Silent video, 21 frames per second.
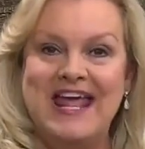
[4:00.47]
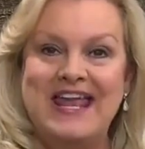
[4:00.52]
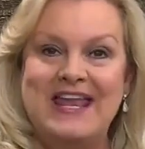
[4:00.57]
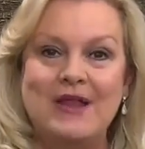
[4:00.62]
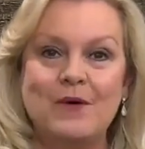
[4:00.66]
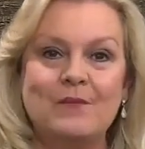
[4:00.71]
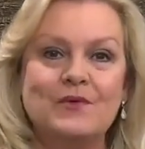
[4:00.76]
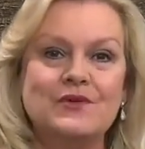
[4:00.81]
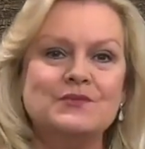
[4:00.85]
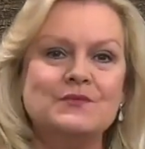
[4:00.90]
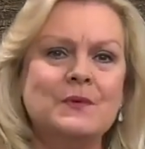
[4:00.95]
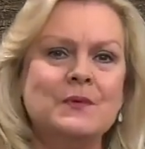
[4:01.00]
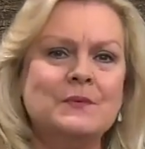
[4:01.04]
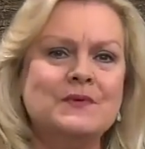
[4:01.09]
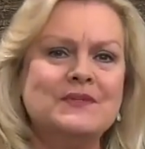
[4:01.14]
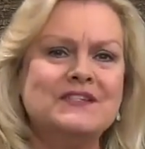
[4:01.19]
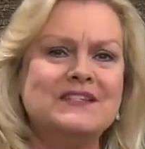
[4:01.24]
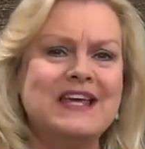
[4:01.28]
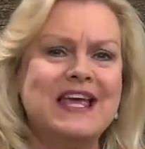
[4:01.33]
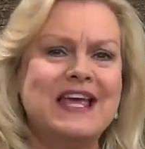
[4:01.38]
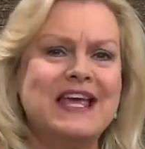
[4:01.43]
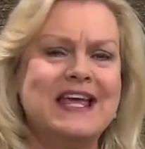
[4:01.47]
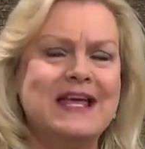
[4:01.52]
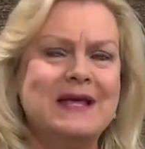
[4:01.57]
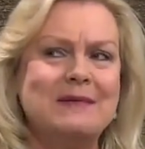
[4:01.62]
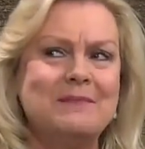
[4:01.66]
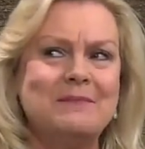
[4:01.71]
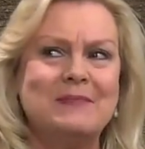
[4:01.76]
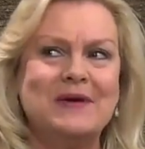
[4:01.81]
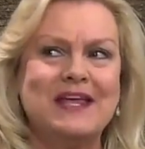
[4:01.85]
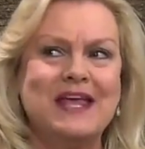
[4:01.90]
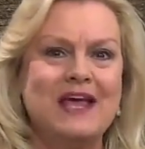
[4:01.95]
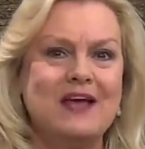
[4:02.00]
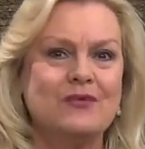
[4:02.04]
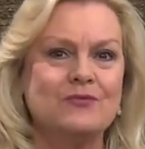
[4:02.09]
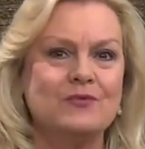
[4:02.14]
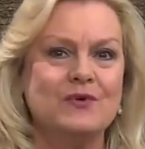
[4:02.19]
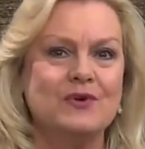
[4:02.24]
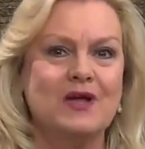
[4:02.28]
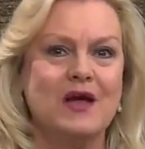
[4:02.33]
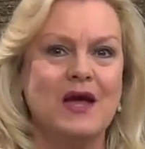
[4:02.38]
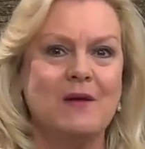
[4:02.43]
Now, most people say, but
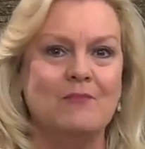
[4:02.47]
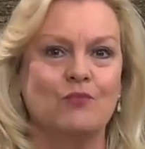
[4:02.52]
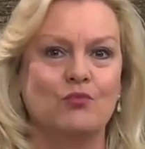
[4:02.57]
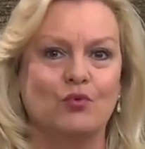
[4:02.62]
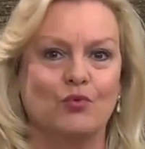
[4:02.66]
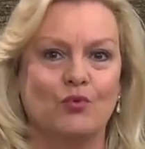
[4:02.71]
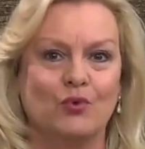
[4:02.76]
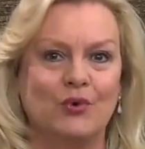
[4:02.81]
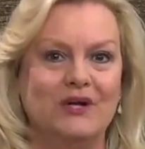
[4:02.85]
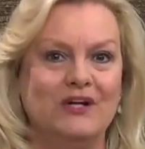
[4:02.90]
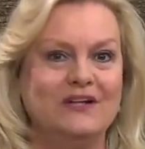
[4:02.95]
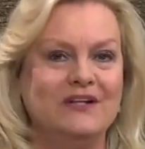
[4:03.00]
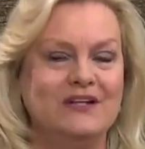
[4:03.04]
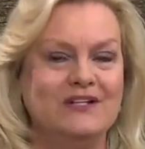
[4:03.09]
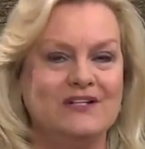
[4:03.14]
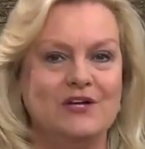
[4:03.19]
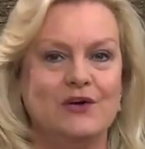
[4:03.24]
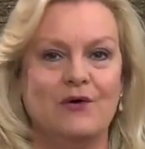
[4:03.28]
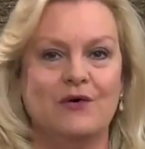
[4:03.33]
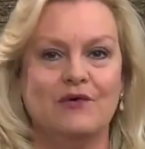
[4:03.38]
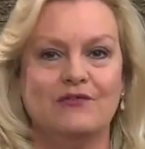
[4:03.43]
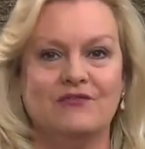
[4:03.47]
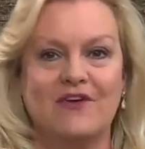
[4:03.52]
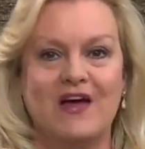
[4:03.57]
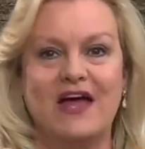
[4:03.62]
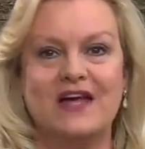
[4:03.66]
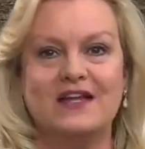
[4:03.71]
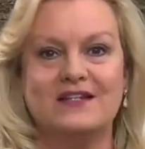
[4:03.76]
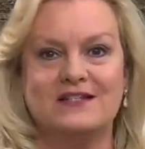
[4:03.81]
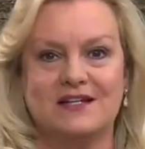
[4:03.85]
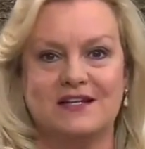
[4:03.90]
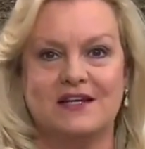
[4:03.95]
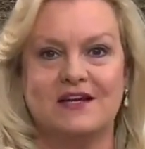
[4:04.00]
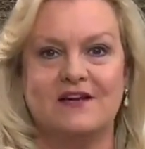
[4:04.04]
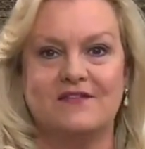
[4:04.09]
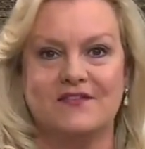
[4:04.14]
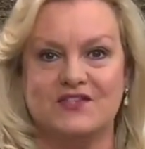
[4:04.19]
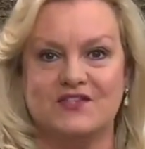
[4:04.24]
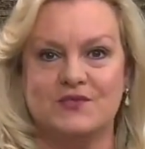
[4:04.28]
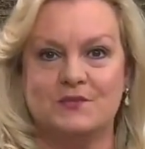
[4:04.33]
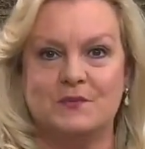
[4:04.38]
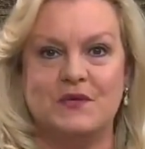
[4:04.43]
Katherine, I'm really terrified to give
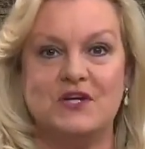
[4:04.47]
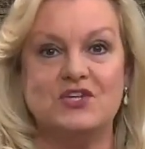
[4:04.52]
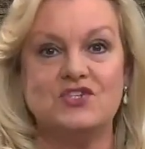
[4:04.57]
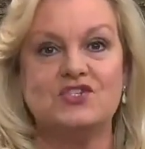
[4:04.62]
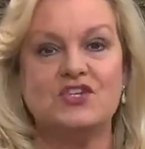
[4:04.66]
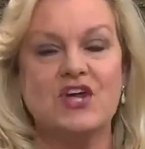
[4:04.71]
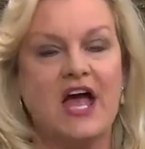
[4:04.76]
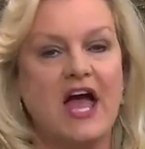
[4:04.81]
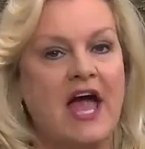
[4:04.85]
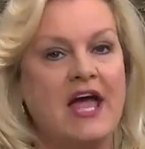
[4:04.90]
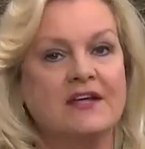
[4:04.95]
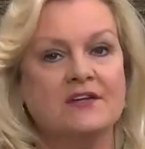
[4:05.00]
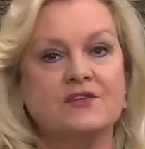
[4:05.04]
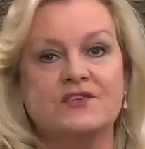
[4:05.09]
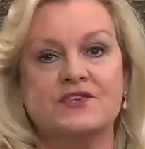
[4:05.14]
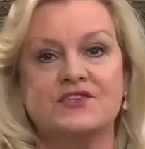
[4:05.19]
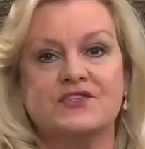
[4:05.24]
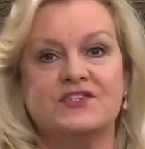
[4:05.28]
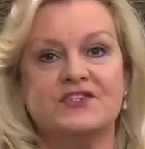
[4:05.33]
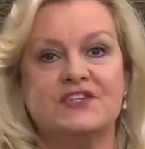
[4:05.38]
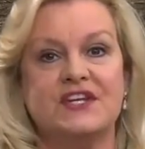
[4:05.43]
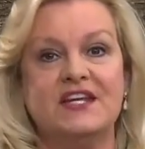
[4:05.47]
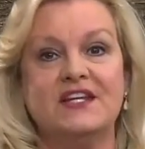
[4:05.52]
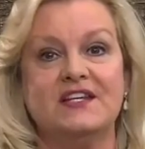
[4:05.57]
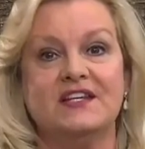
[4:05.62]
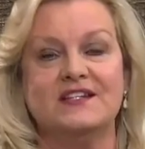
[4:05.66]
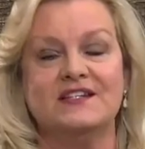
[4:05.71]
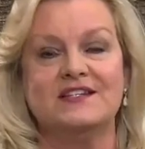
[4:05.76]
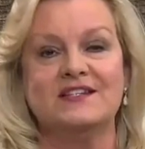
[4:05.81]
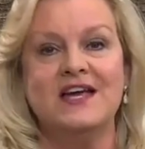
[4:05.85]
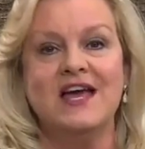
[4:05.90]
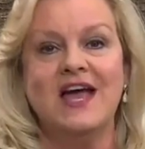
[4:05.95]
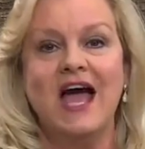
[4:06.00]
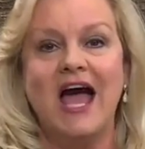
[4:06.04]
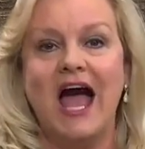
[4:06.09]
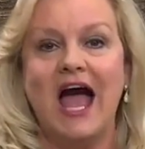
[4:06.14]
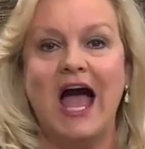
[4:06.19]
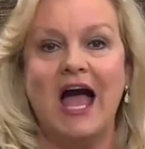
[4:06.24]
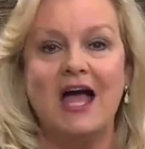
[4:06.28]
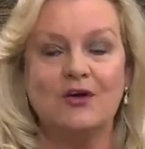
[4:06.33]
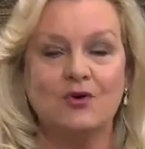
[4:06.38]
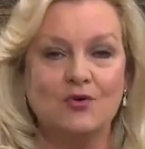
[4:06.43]
a speech. I understand.
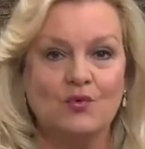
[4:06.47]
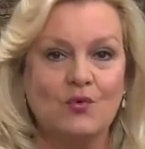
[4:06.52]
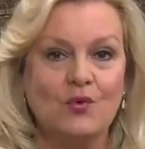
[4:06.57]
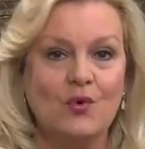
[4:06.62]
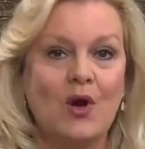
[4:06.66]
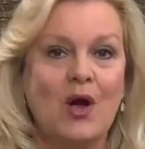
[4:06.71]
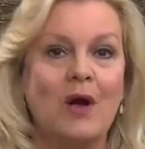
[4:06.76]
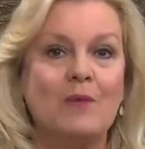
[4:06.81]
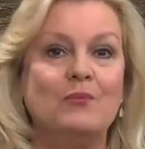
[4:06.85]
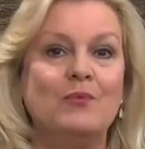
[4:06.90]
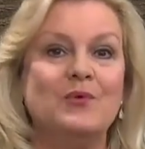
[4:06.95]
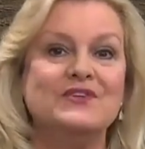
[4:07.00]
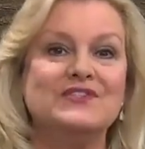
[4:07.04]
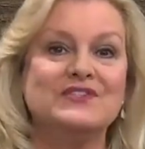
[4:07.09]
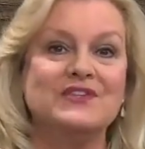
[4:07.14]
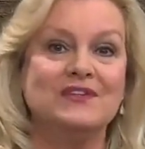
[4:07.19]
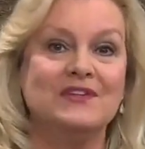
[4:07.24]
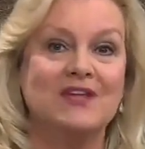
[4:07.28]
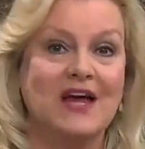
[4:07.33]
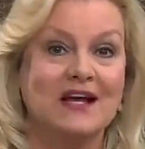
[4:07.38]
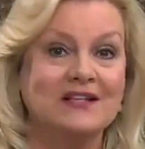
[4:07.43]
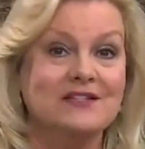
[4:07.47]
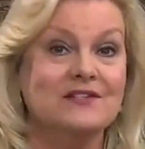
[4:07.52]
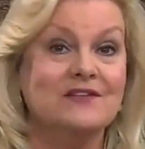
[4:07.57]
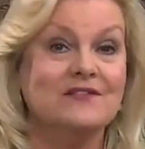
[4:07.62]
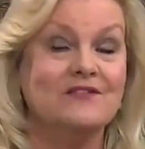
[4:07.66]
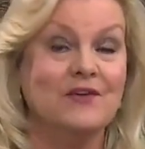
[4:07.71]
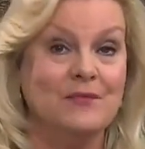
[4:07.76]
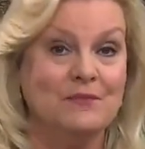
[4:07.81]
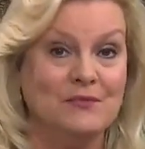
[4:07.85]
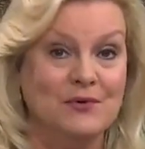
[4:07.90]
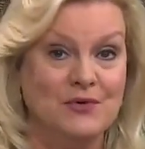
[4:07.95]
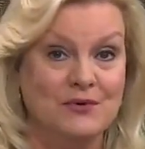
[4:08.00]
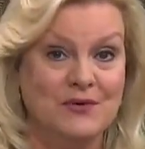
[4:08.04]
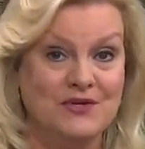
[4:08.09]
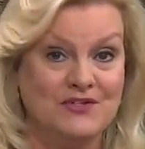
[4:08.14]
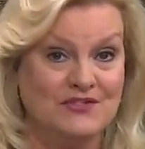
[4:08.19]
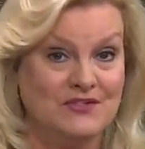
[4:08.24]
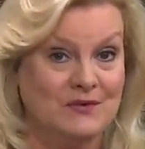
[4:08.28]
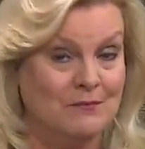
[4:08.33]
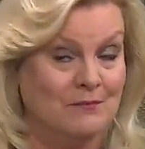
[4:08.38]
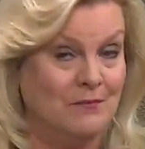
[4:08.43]
I grew up with selective
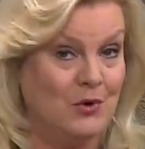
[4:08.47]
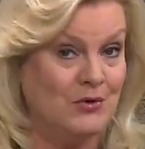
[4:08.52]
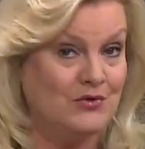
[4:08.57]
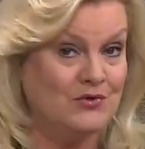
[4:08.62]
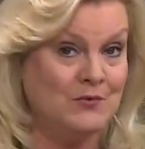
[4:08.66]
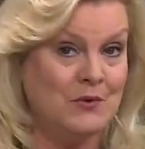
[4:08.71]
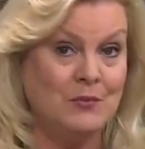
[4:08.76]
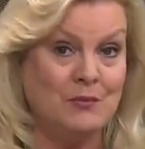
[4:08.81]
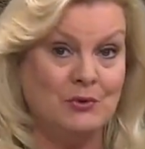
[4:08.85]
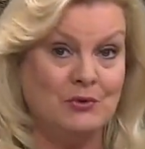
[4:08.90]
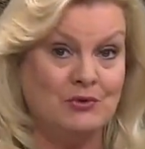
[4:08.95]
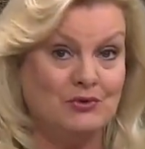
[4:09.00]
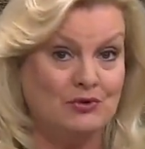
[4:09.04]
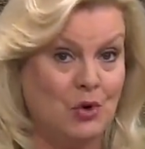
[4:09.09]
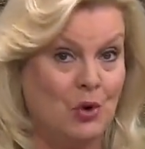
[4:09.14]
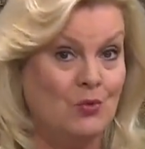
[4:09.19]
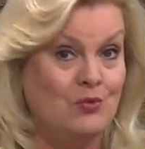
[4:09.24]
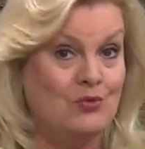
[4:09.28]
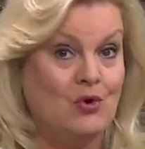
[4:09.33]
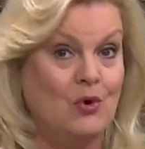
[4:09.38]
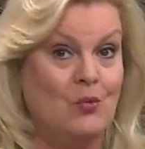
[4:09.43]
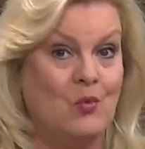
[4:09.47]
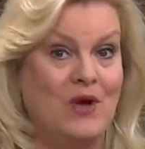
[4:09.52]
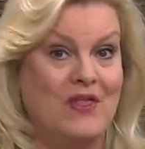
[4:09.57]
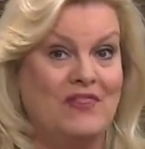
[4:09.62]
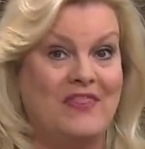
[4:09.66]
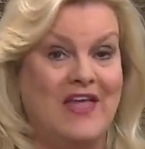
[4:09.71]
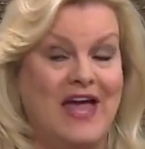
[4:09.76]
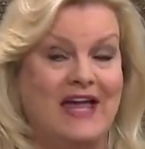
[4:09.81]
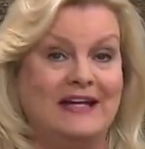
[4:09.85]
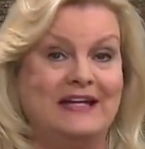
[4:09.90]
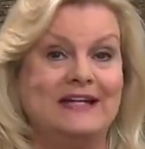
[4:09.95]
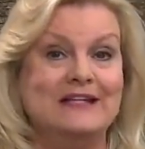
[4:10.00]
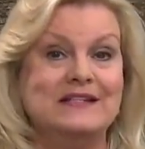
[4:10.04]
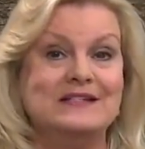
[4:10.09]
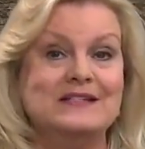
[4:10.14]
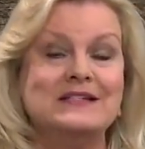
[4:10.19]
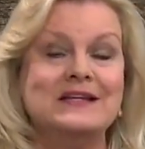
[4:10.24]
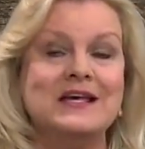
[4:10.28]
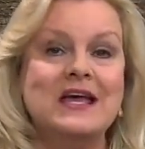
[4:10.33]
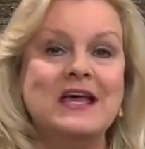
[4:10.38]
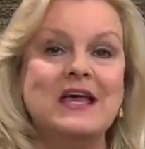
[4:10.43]
mutism. Most people don't know what that
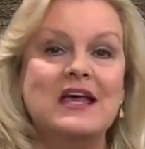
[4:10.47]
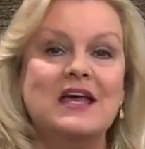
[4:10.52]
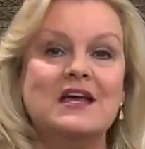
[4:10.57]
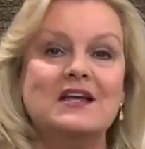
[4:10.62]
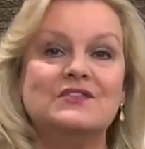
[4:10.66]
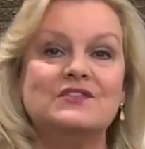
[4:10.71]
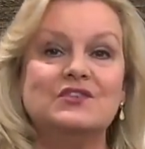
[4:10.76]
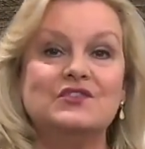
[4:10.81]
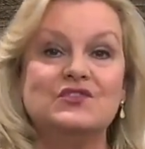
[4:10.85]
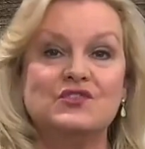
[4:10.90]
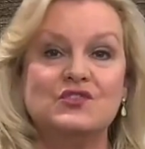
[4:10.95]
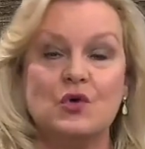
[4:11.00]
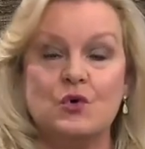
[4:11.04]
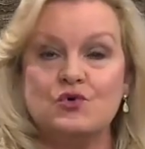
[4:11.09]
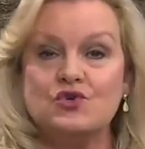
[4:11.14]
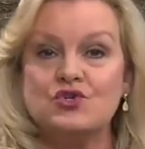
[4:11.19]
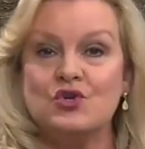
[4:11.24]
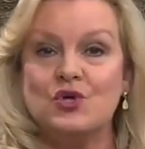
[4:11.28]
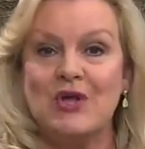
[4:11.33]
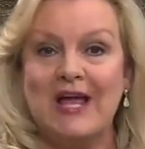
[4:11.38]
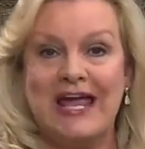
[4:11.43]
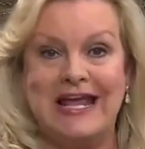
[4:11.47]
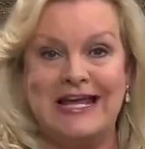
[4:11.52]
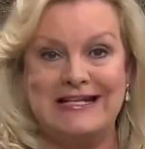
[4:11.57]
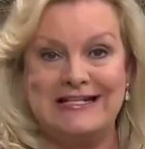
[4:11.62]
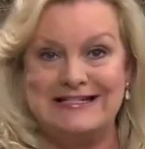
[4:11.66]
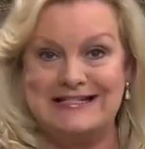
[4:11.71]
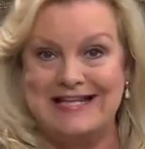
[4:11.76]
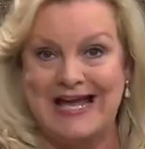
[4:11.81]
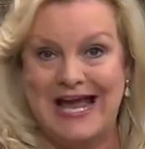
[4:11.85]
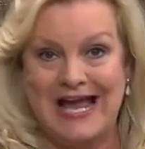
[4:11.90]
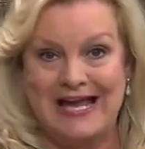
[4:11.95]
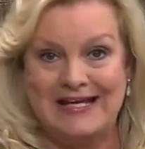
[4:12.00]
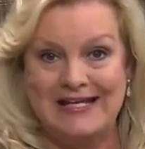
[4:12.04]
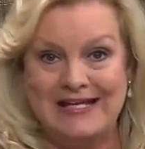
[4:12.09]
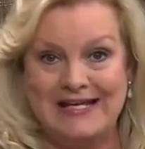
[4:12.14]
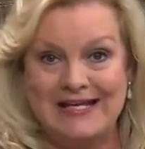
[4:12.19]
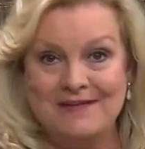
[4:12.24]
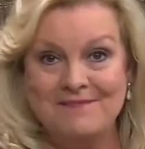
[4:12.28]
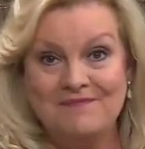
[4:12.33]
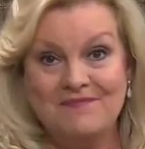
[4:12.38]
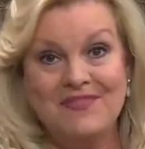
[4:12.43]
is. It's a social
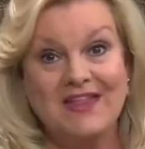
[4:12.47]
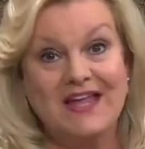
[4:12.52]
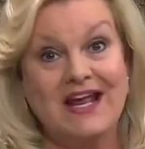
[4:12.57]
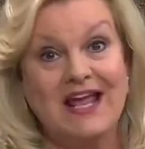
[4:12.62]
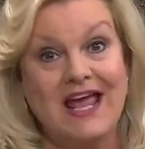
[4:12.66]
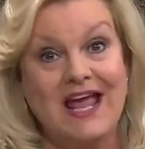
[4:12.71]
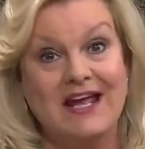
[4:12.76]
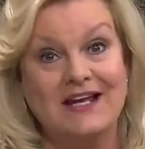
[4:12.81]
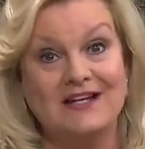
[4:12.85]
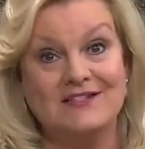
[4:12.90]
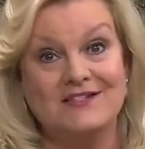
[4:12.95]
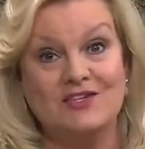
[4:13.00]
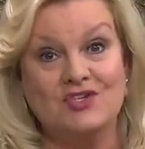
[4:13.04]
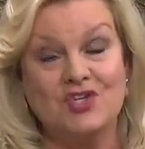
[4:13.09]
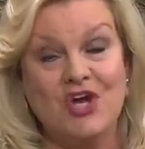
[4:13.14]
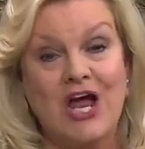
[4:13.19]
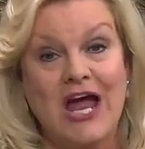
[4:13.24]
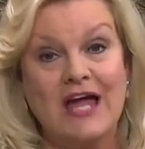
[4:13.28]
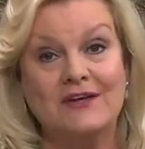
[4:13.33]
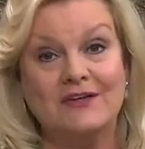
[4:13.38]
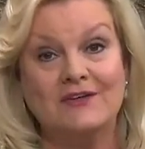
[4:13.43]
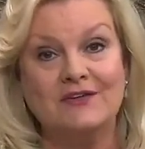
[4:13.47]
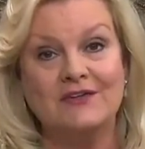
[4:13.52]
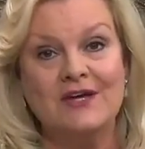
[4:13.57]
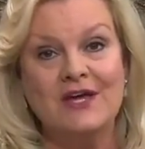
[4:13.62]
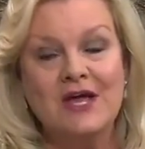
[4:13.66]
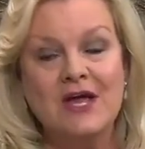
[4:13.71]
anxiety that I had as a child.